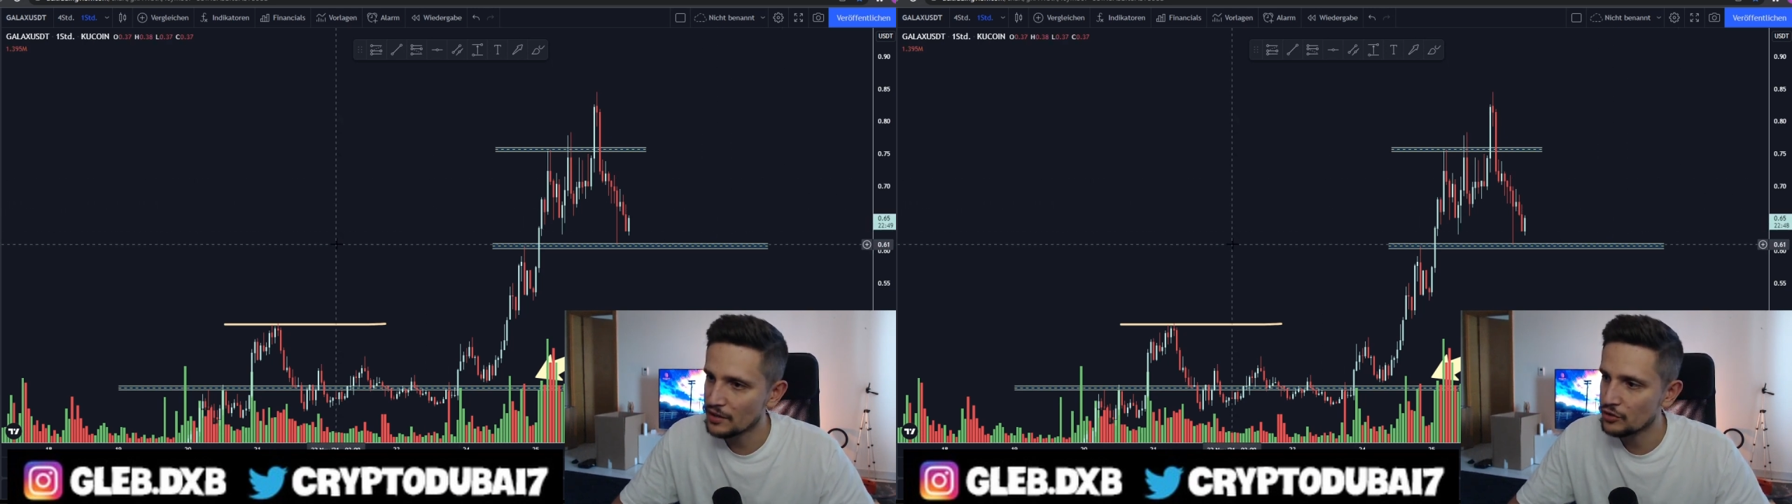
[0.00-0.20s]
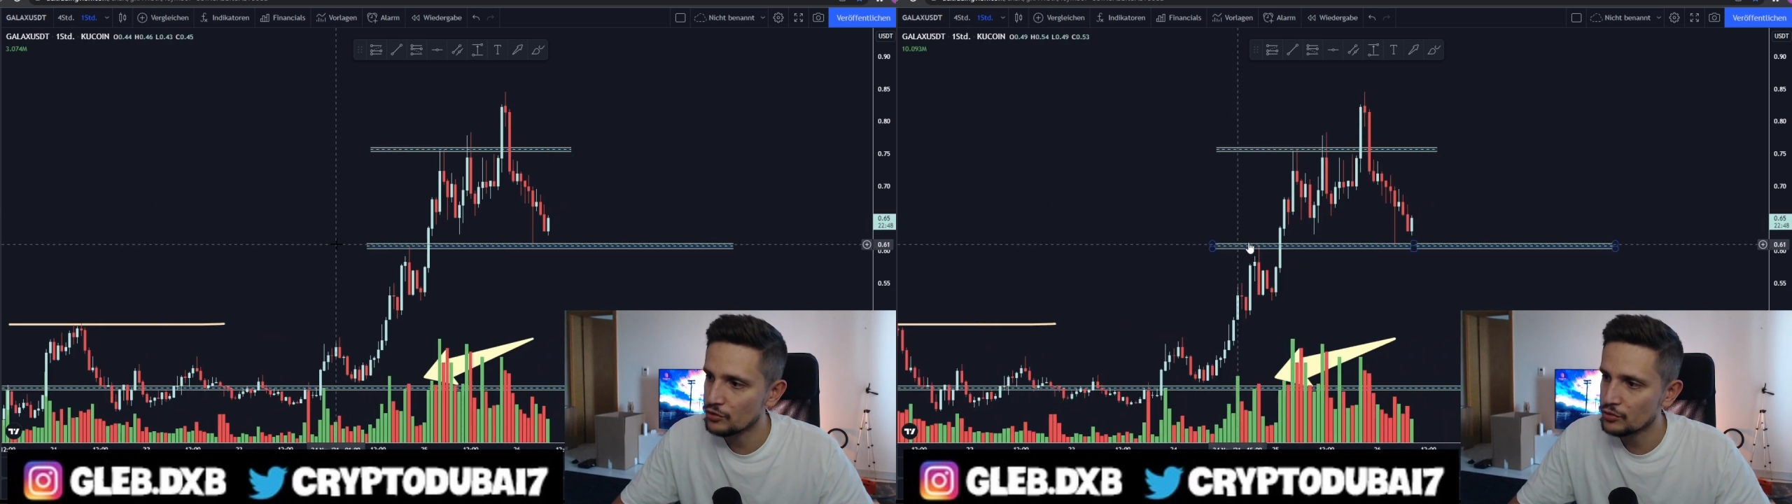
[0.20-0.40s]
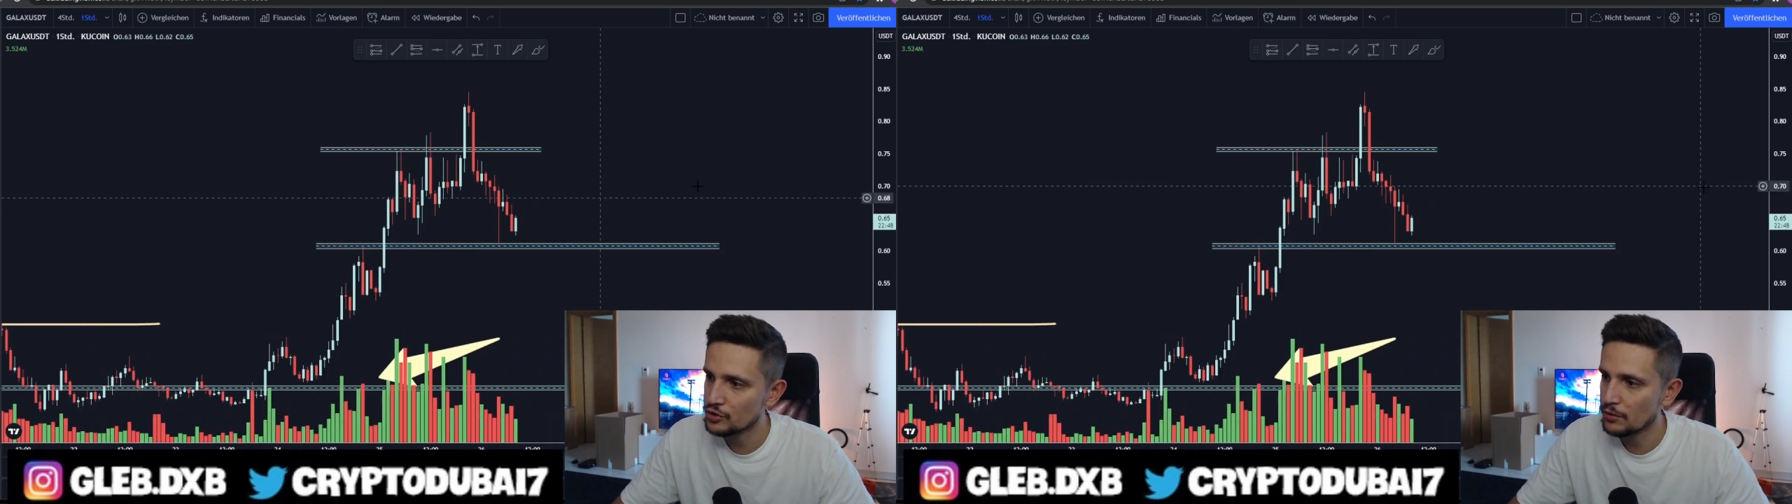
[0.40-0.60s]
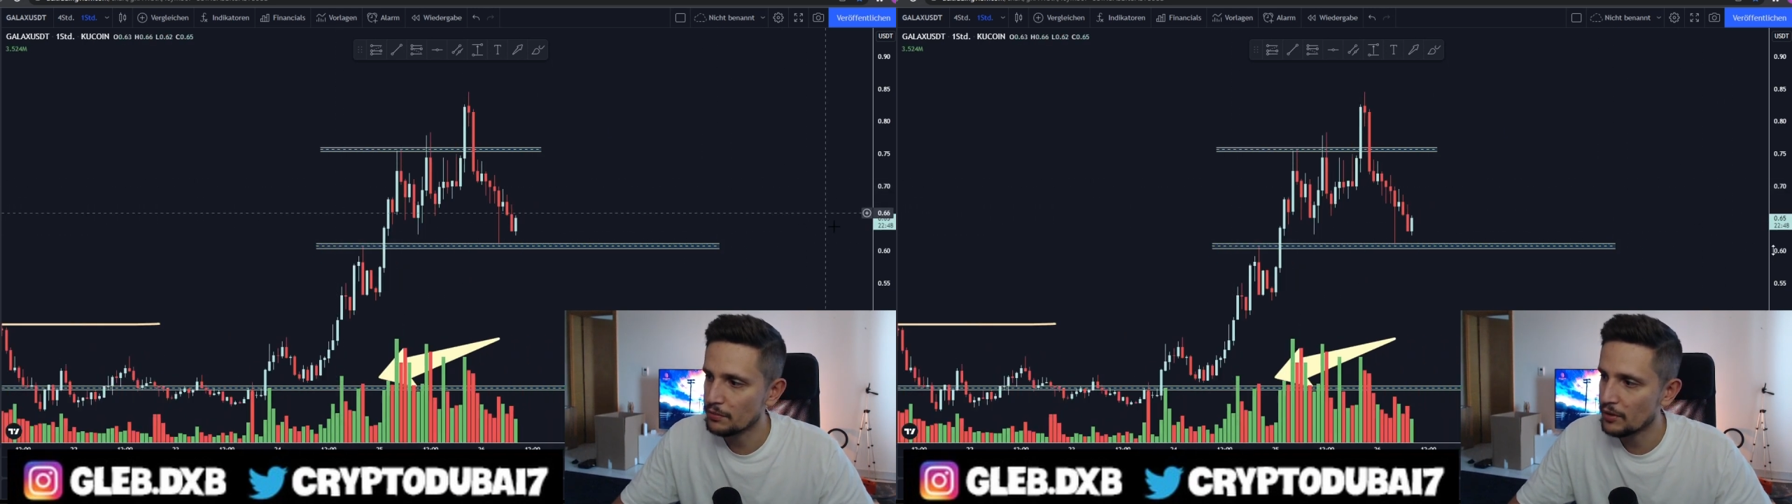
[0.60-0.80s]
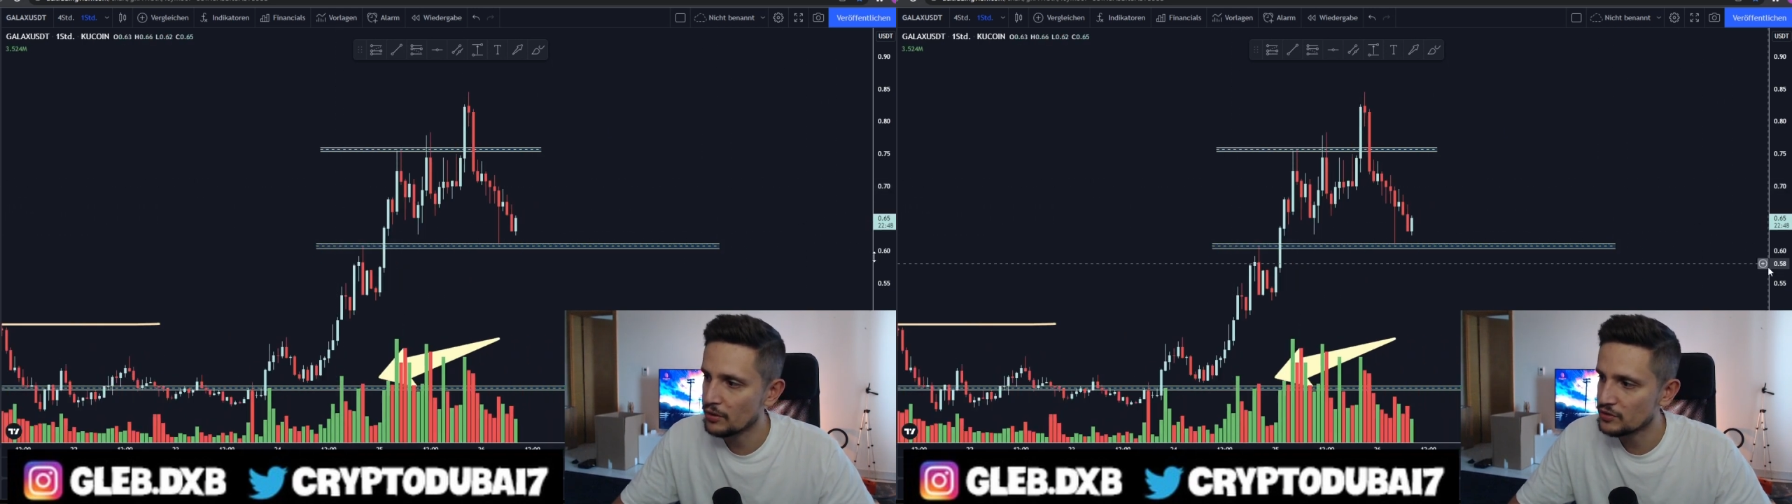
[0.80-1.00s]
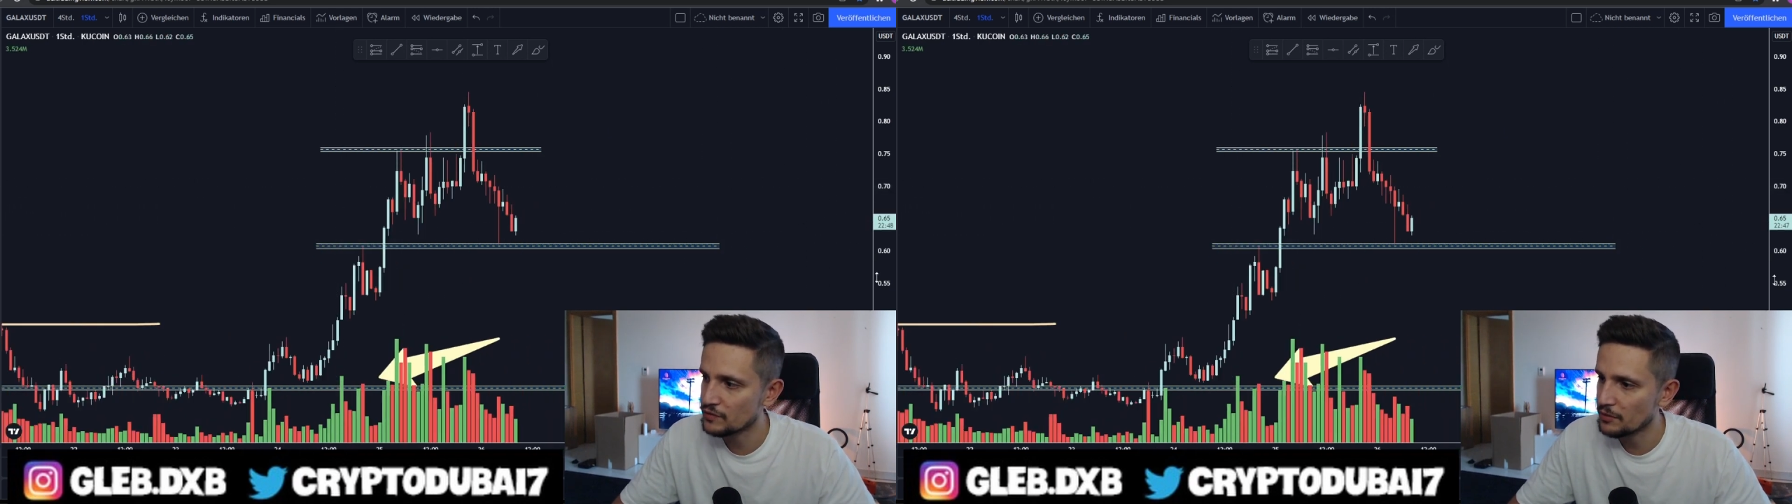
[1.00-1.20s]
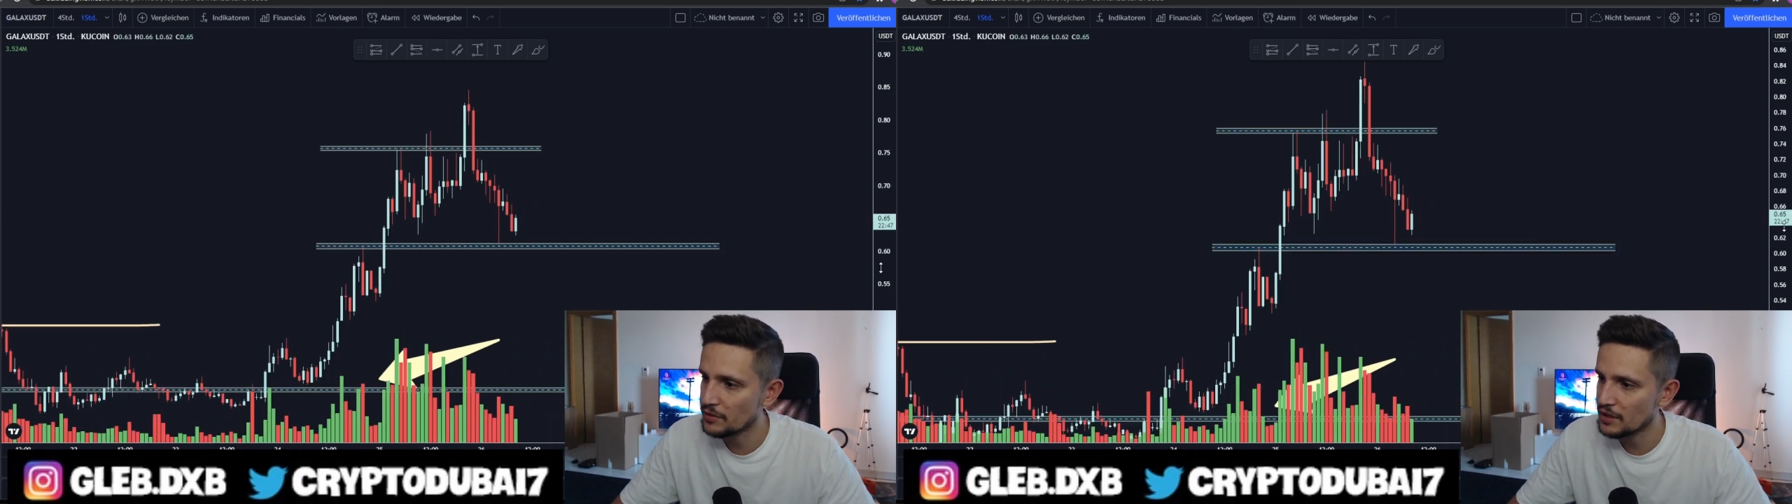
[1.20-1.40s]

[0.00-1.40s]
huge bounce from here,